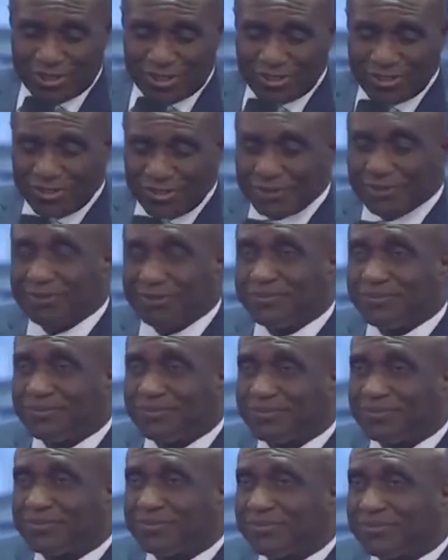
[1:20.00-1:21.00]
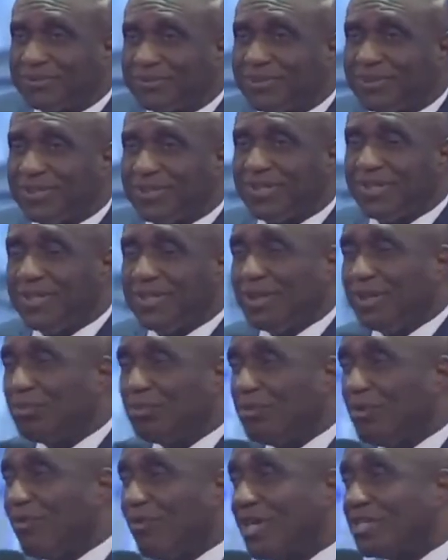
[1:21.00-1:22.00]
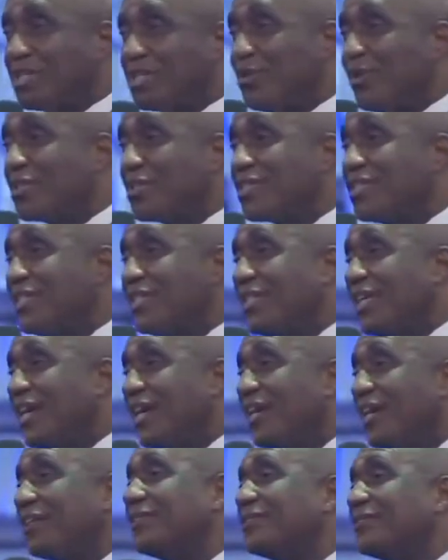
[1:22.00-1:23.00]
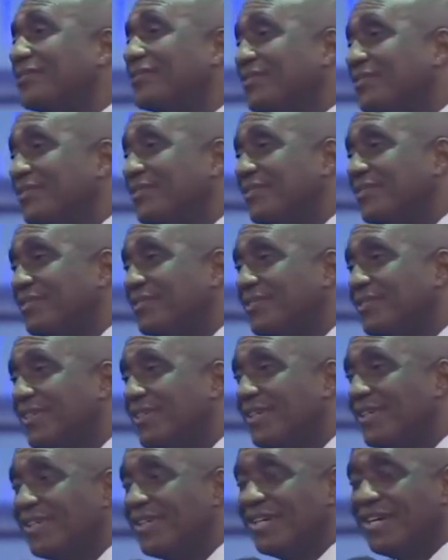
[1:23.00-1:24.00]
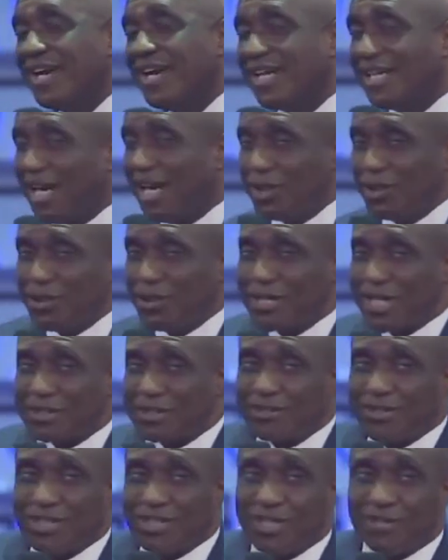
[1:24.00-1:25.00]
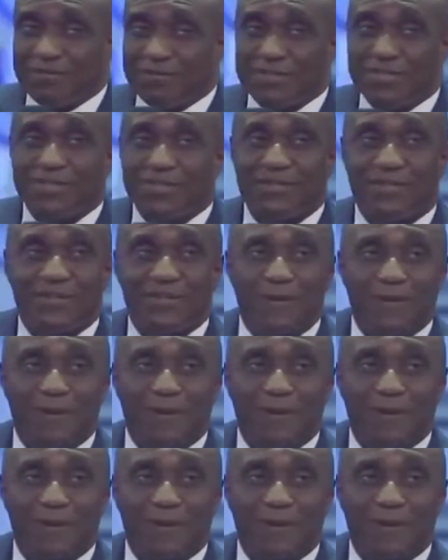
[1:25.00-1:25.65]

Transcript: it. Poverty was still there. And I knew it has not left.